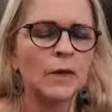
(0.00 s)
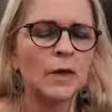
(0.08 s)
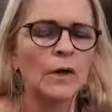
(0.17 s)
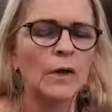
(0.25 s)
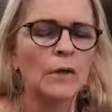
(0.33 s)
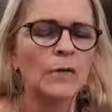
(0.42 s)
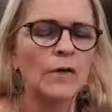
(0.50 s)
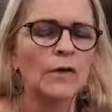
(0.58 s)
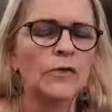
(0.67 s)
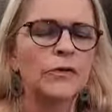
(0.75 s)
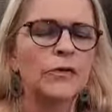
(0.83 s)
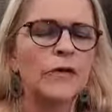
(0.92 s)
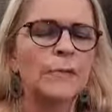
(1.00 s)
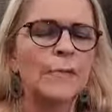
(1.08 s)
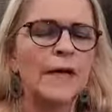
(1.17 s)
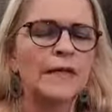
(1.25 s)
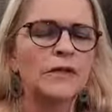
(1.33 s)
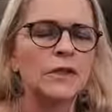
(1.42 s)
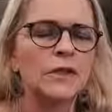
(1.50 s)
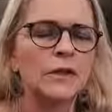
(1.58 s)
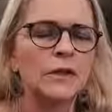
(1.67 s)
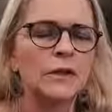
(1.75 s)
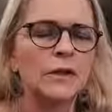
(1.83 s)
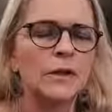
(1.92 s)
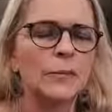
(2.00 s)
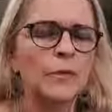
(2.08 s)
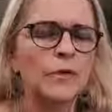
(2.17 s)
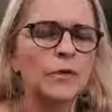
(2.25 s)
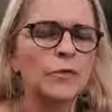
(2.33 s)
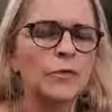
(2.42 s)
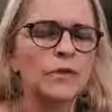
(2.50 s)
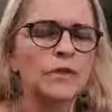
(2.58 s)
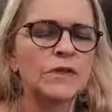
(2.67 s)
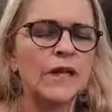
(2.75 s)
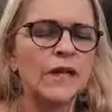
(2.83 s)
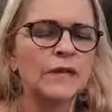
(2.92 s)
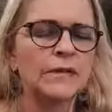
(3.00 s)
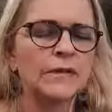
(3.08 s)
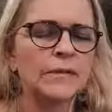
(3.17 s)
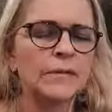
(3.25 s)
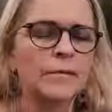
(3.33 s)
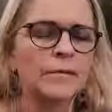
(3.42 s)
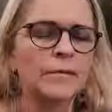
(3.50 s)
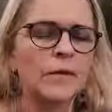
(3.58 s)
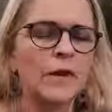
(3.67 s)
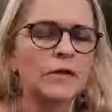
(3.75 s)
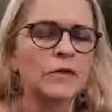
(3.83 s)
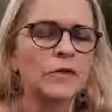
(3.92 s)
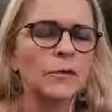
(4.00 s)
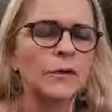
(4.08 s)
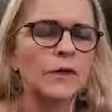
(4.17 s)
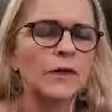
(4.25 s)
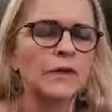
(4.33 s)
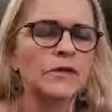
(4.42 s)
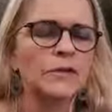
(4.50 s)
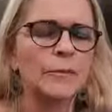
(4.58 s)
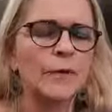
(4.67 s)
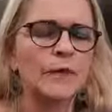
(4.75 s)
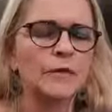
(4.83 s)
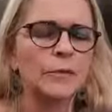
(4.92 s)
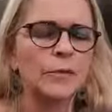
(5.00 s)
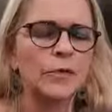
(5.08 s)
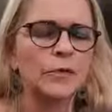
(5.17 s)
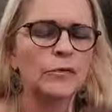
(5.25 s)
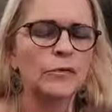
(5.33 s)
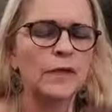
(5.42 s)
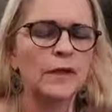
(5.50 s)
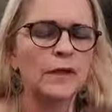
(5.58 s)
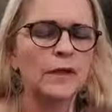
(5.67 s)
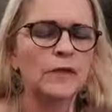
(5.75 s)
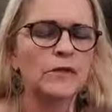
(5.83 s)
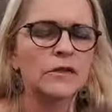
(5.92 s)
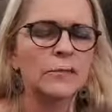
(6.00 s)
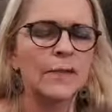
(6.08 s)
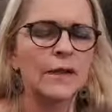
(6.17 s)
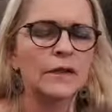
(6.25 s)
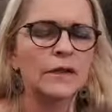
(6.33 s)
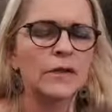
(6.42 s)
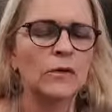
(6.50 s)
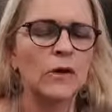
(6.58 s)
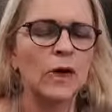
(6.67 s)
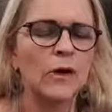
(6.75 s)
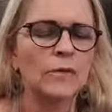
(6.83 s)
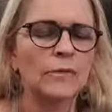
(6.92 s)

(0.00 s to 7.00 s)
I want you to imagine a beautiful scent, like something that smells beautifully, a smell that you love.